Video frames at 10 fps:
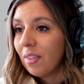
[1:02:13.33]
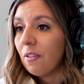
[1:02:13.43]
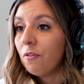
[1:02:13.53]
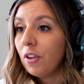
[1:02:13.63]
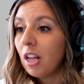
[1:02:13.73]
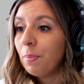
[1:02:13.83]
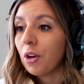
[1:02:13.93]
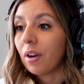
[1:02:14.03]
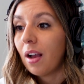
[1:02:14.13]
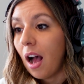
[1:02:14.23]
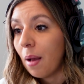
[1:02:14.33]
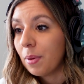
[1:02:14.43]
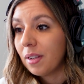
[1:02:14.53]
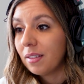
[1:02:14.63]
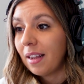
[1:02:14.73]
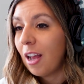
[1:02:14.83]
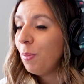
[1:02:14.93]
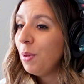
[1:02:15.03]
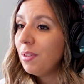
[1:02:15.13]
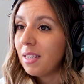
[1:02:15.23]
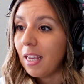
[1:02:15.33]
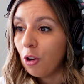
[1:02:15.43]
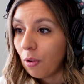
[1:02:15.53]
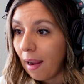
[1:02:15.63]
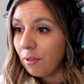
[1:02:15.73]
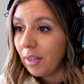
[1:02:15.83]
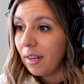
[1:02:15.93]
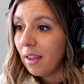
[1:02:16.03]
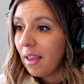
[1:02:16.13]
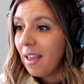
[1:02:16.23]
that fill up your cup, that help you stay grounded,